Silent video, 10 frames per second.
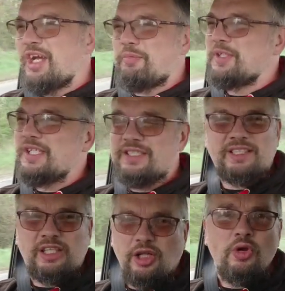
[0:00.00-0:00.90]

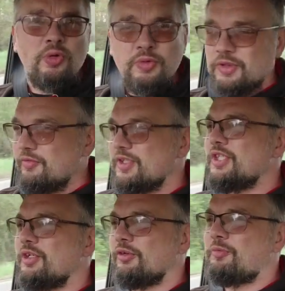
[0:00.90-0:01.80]
Japanese clone of a
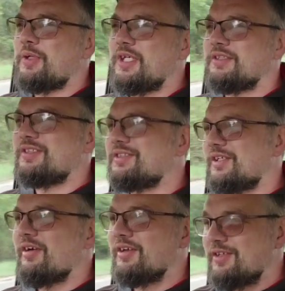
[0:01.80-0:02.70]
European
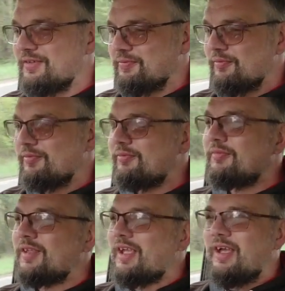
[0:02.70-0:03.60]

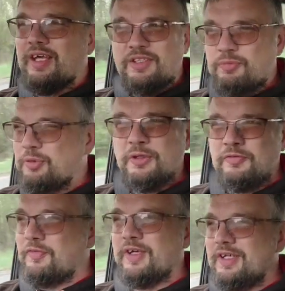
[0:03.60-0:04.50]
design, uh, it's
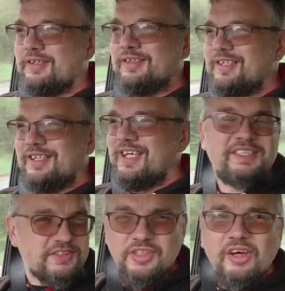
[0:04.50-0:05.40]
proof that
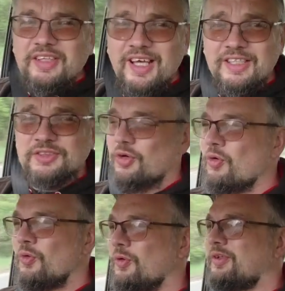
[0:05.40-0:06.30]
it's not that at
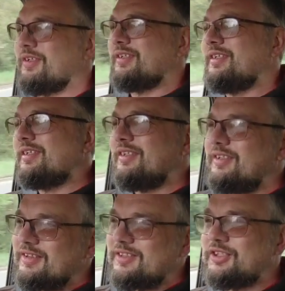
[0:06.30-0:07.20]
all.
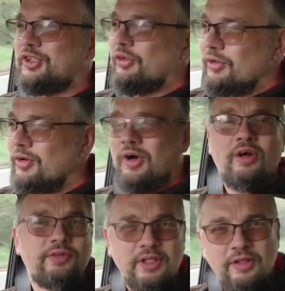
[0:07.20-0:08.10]
Sure,
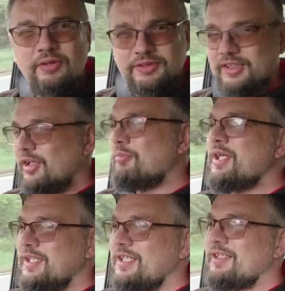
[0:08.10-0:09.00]
Honda looked at the
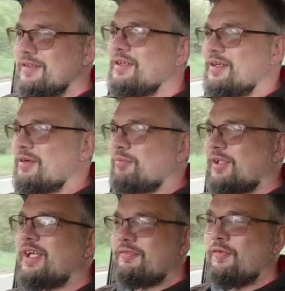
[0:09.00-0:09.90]
Mini,
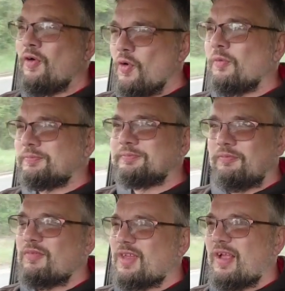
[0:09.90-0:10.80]
but they thought,
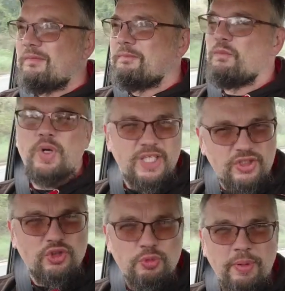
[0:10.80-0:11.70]
we
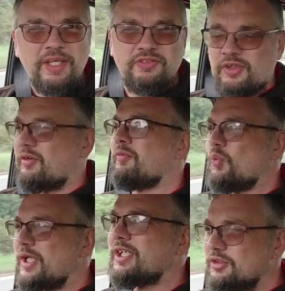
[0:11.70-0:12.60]
can do better,
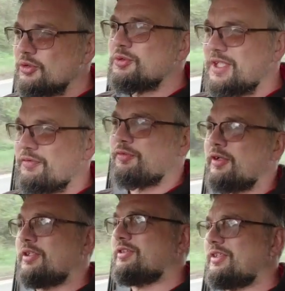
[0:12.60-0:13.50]
we can do
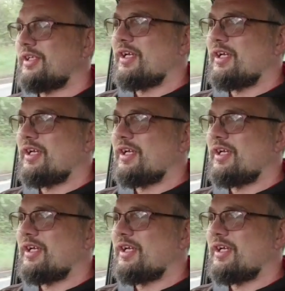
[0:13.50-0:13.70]
different.